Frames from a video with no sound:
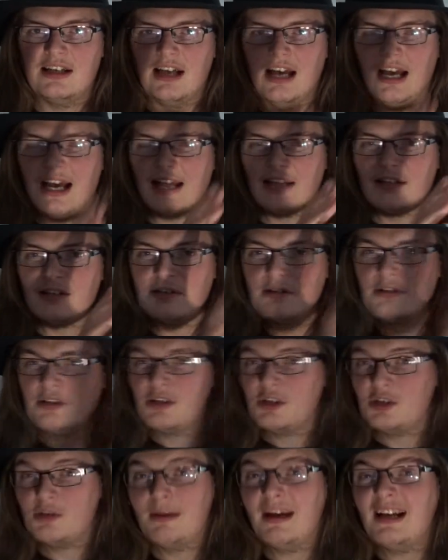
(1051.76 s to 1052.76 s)
and
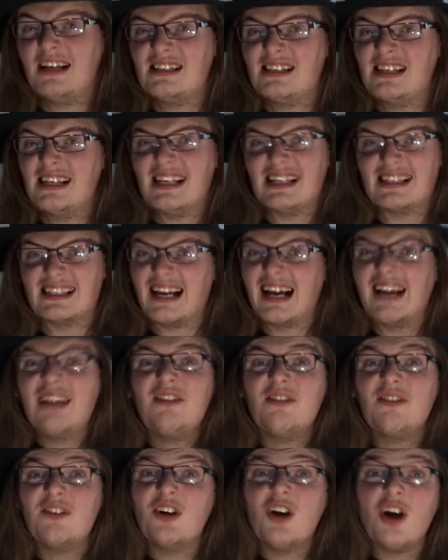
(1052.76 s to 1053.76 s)
humanity has kind
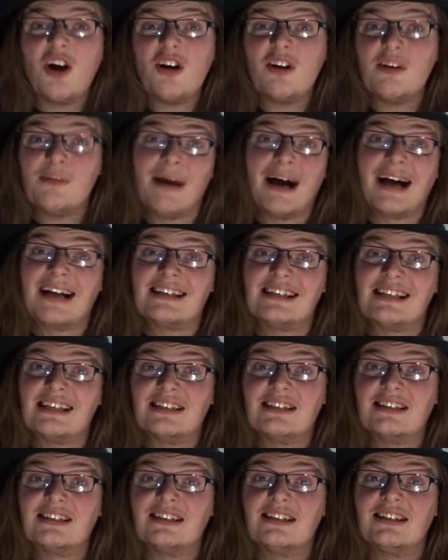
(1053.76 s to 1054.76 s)
of forgotten about it.
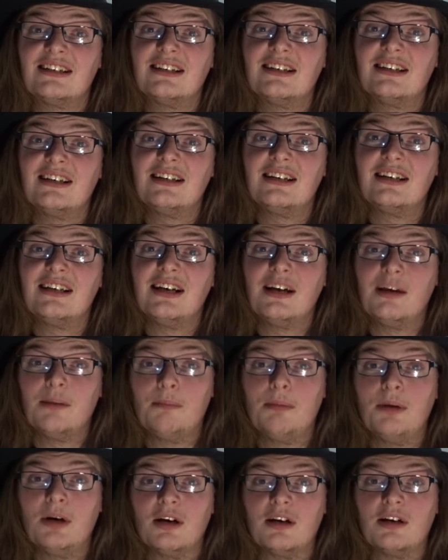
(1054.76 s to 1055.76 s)

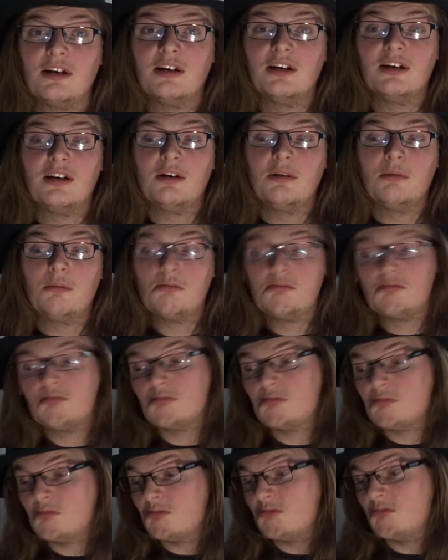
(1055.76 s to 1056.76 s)
But
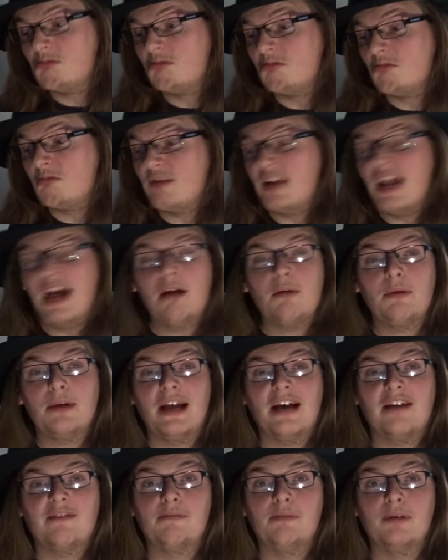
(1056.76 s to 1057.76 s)
now we
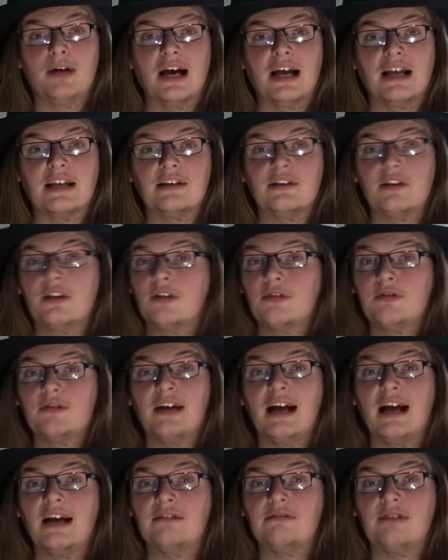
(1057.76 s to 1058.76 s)
have Bran, the
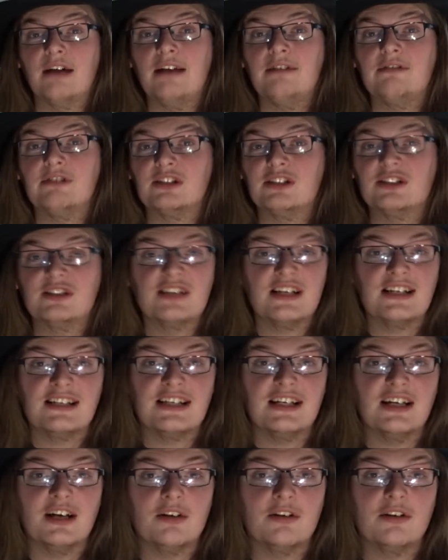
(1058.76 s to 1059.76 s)
three-eyed raven,
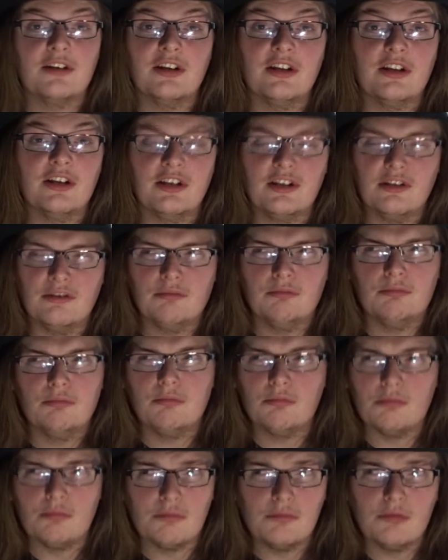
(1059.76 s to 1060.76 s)
sitting on the
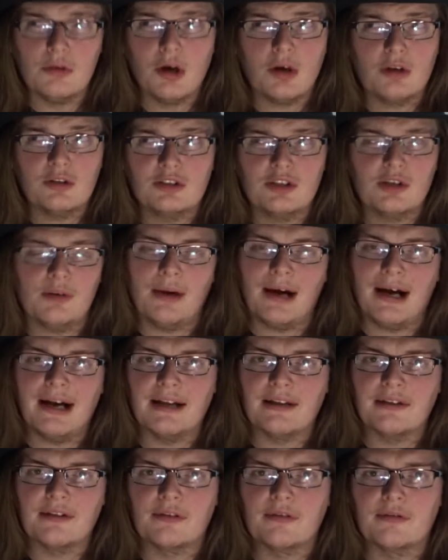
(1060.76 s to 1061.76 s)
not so
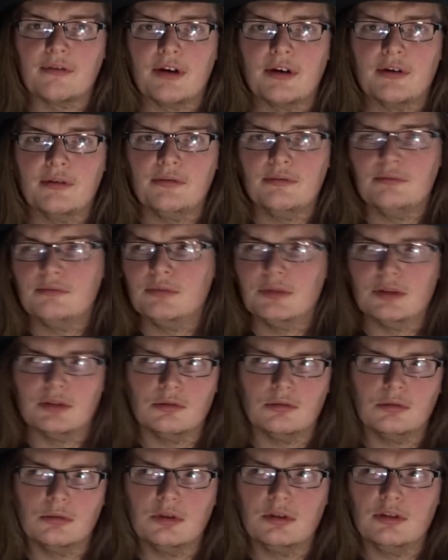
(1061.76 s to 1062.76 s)
iron throne or
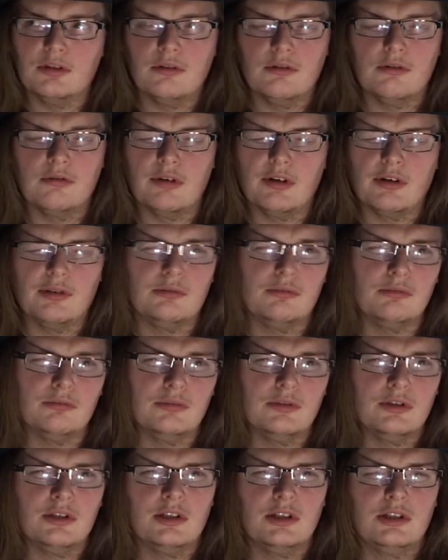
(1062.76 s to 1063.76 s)
wooden throne.
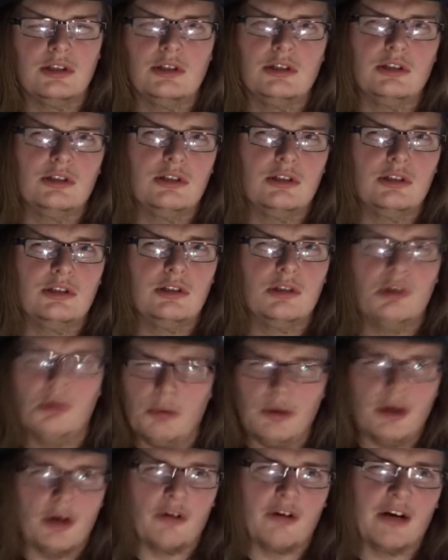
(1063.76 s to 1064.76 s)

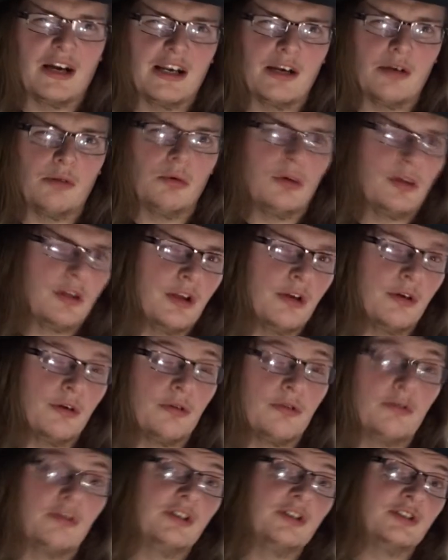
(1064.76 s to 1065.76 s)
We don't quite know what the new
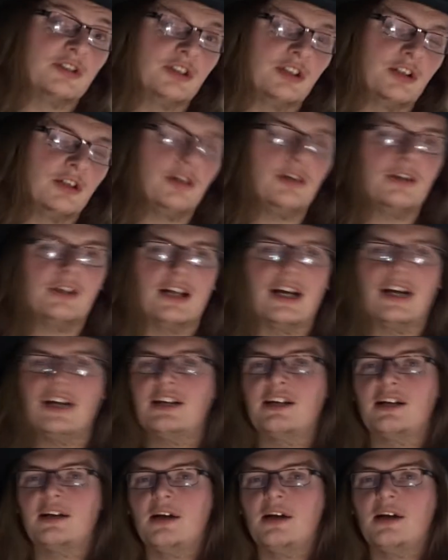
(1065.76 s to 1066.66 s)
throne's going to look like.